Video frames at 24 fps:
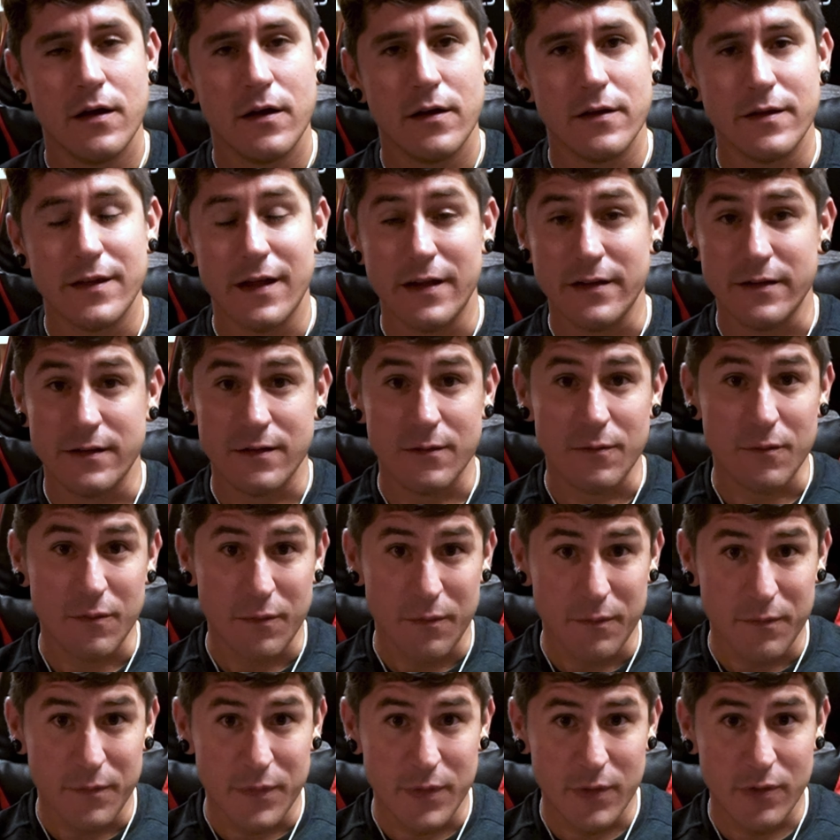That's
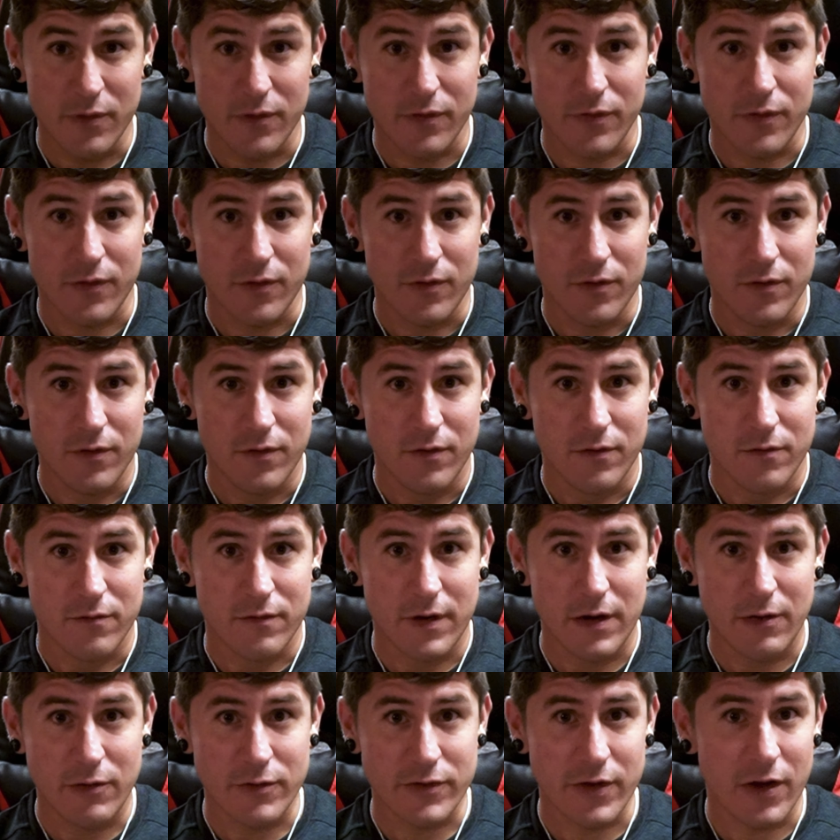beautiful,
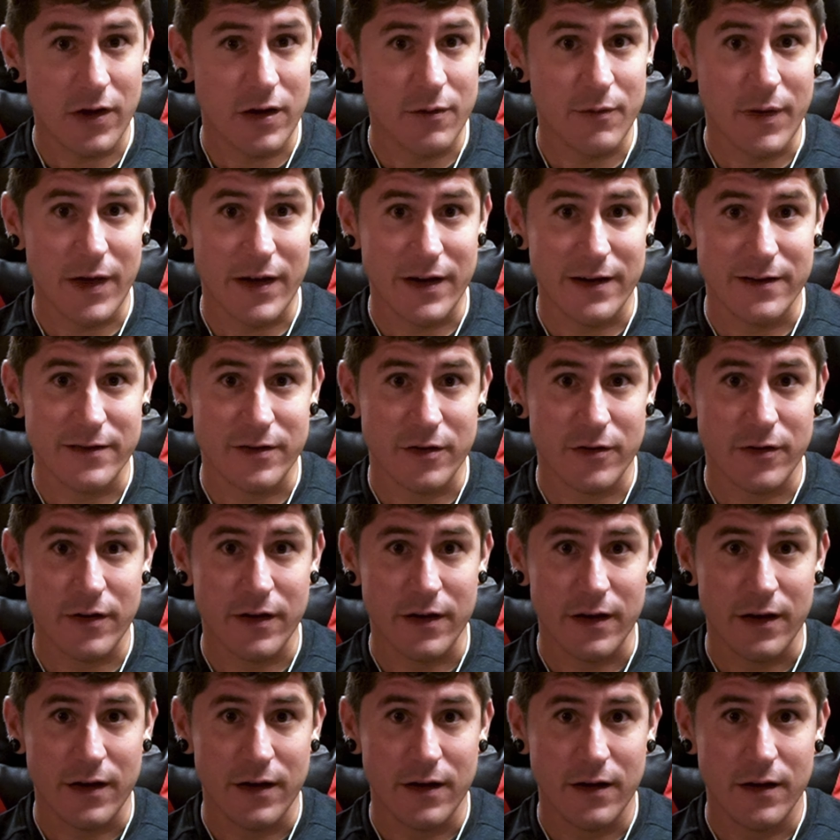right? We're talking about
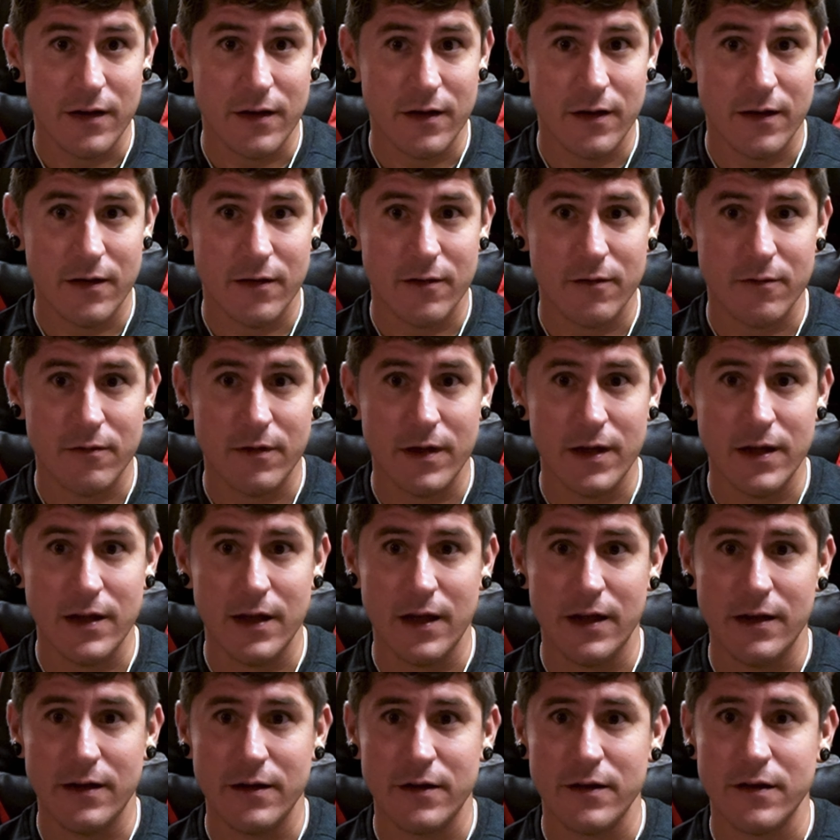eternity, right?
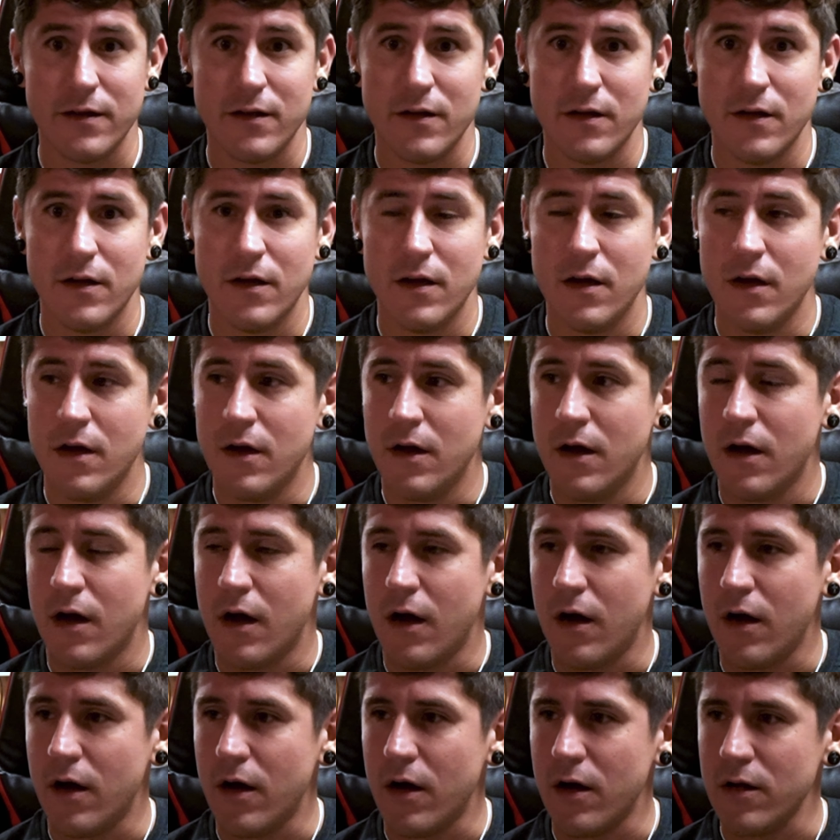And
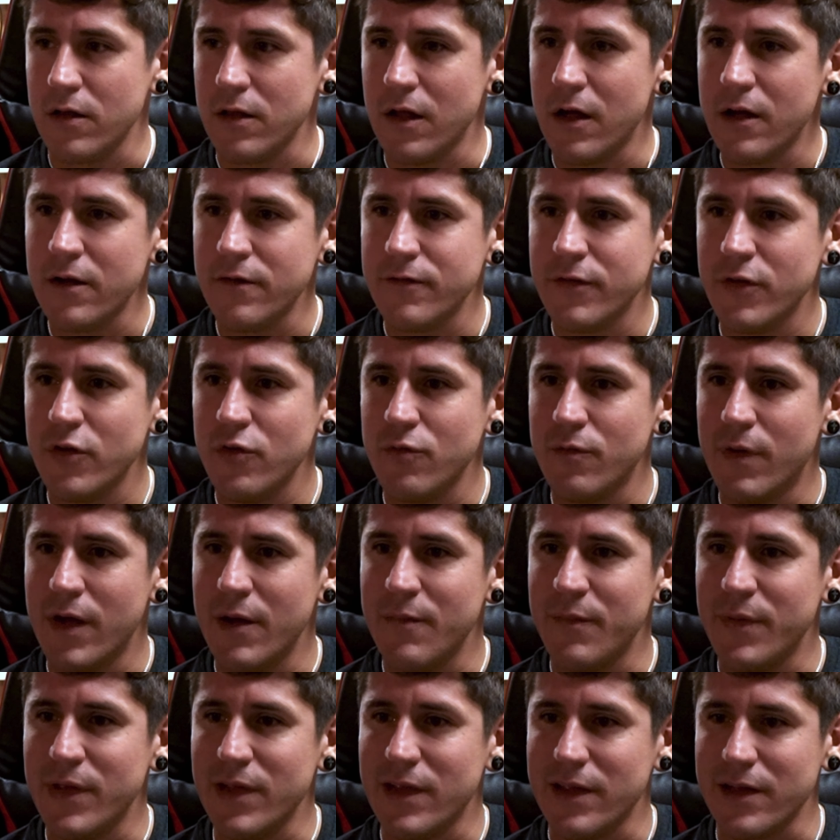a lot of you
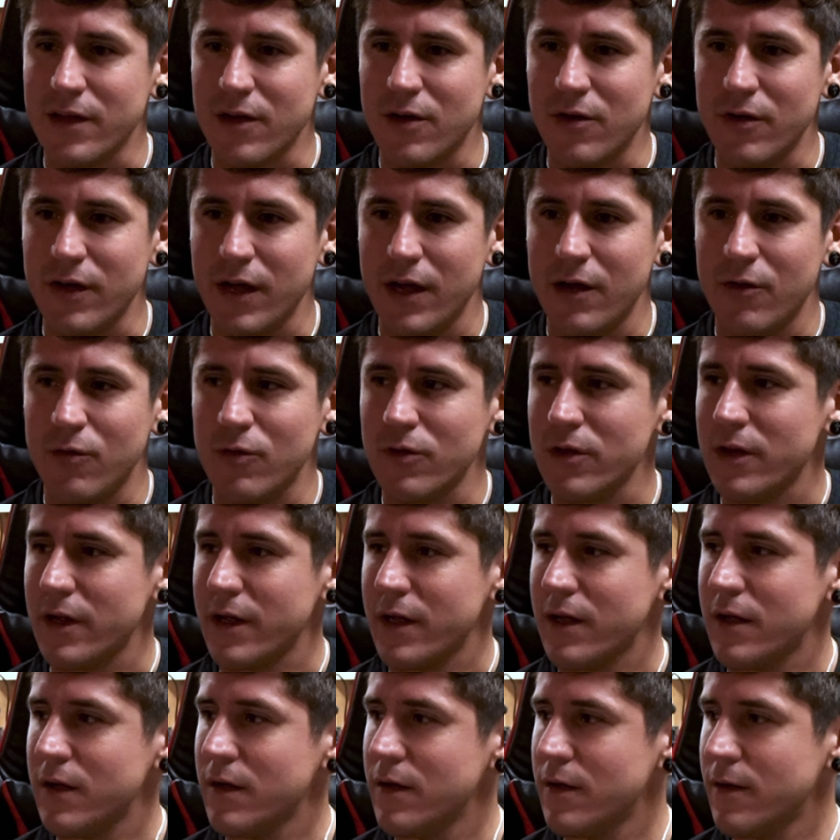might be like, okay, well,
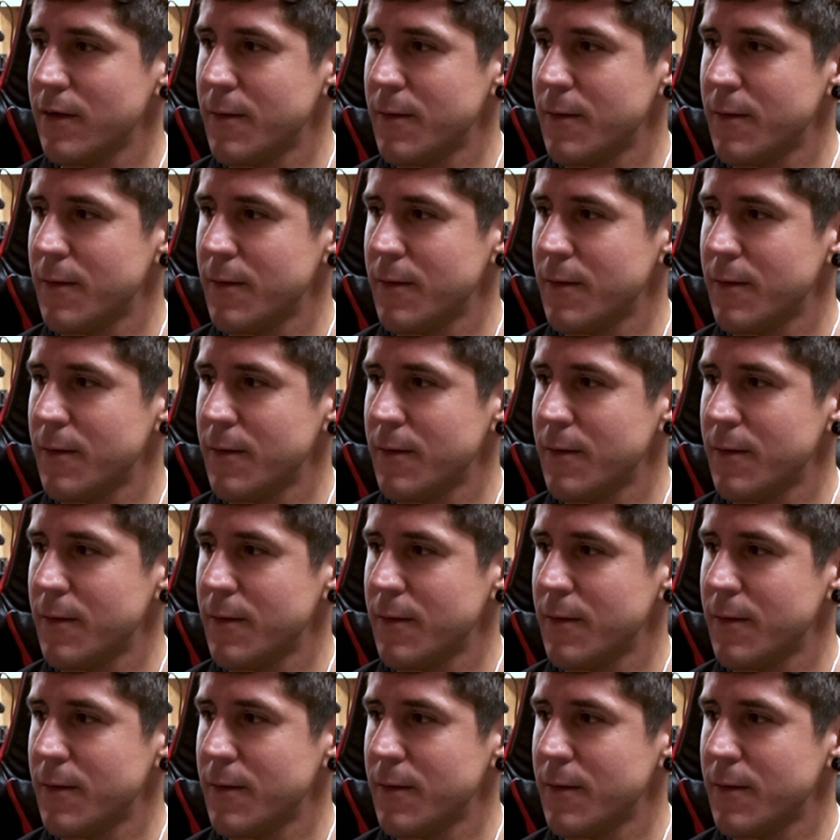like,